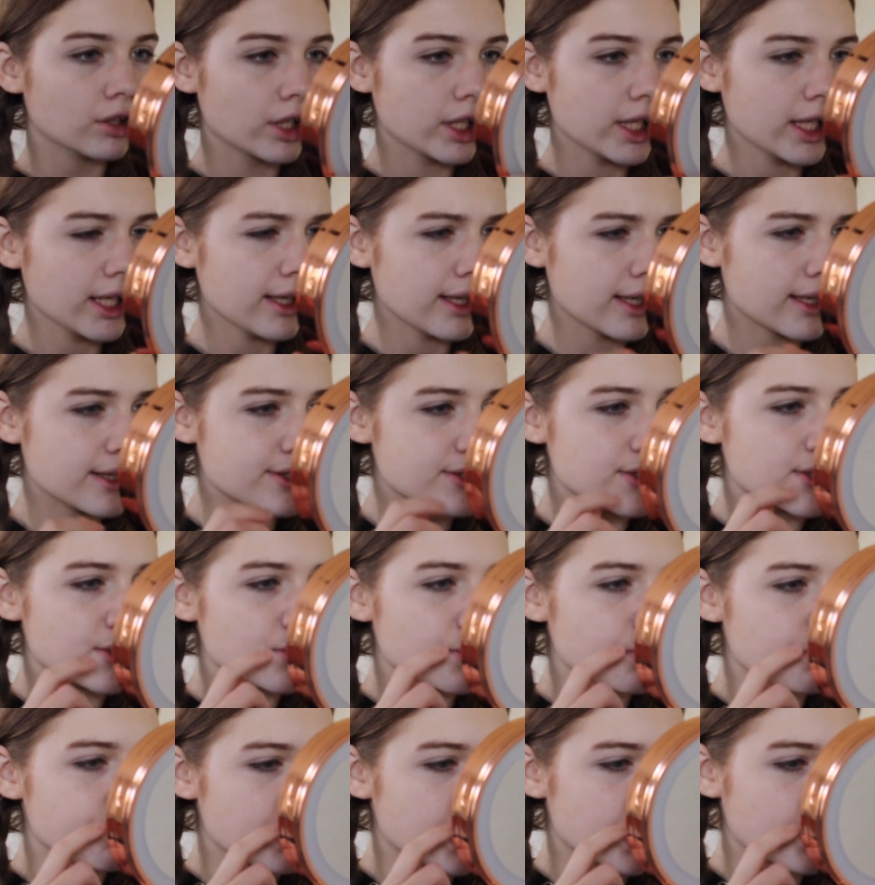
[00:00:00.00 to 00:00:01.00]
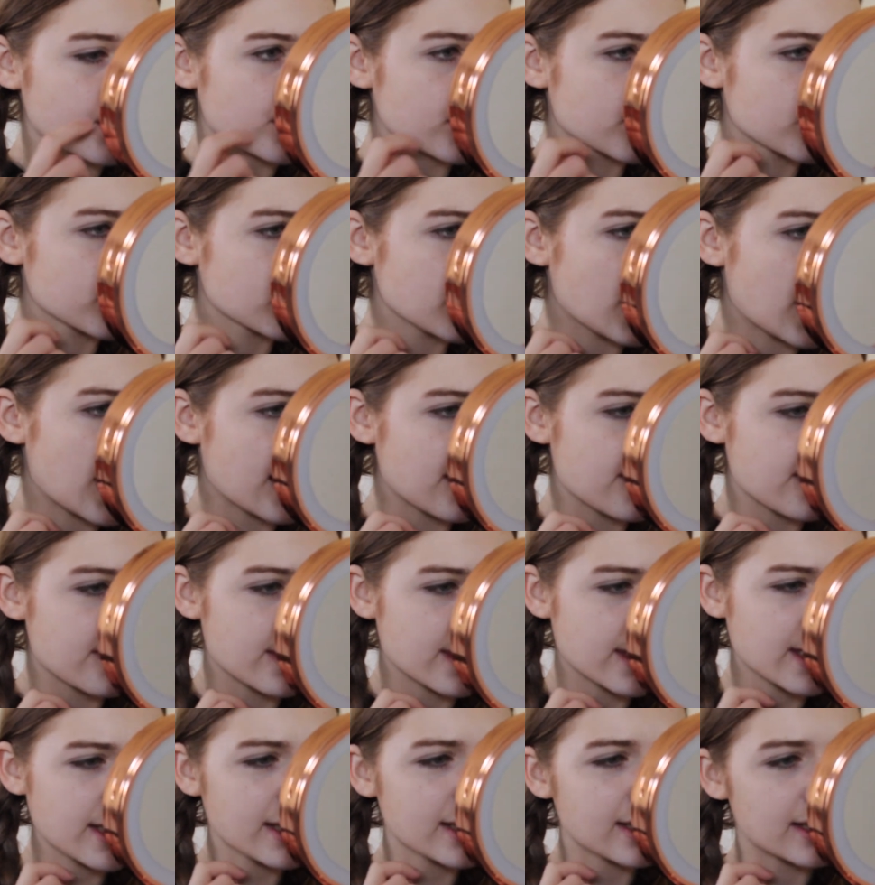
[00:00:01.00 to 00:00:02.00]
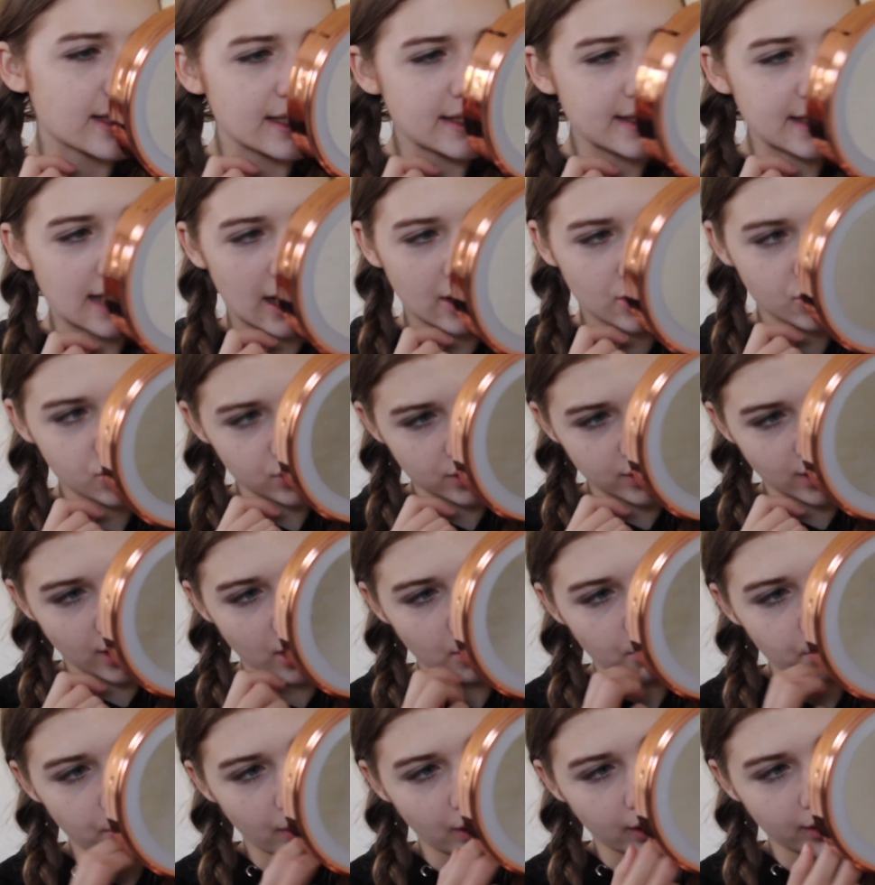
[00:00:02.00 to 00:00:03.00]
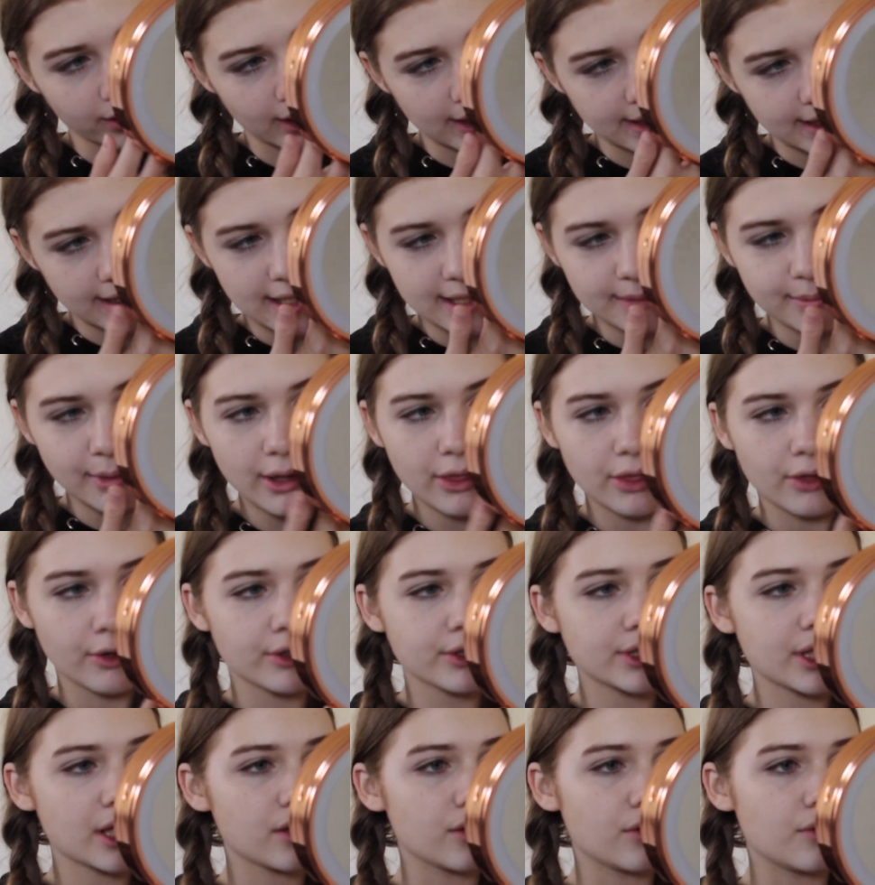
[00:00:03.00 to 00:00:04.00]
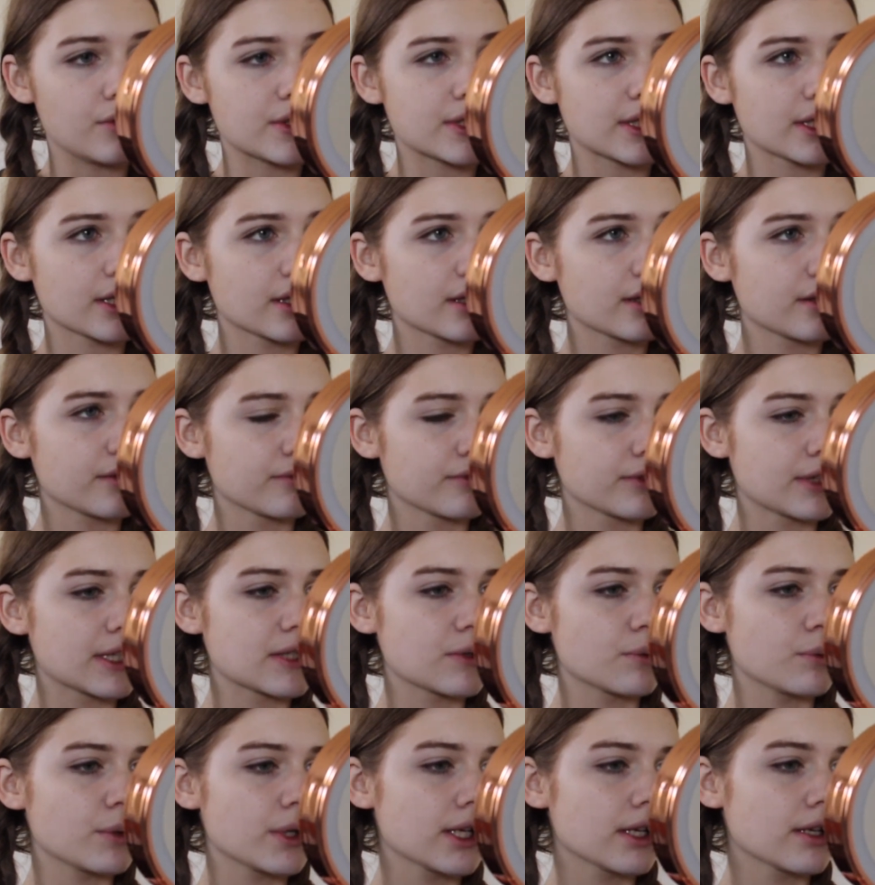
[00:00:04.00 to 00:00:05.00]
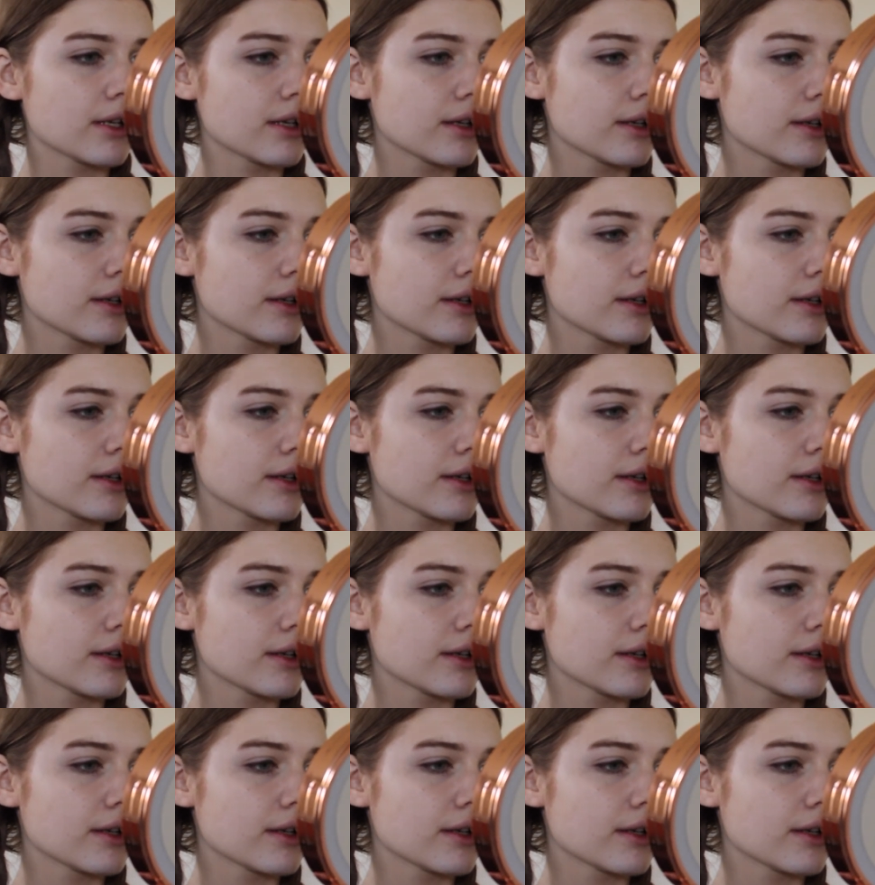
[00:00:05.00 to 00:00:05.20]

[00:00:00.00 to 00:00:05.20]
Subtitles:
Looking into a mirror, I think it is actually helping. This is my 3rd day using it this week.